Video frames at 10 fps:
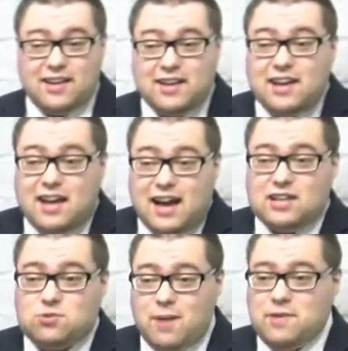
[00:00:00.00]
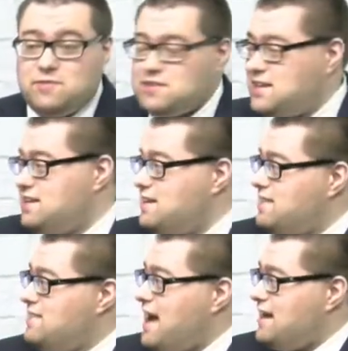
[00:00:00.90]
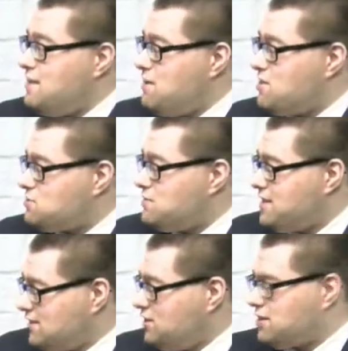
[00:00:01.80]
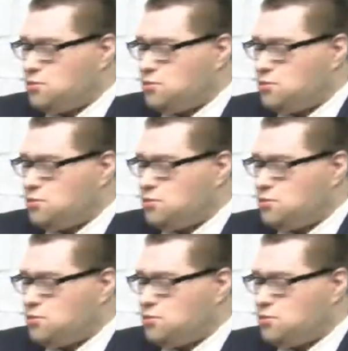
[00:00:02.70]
just copy and paste our weather from outside sources.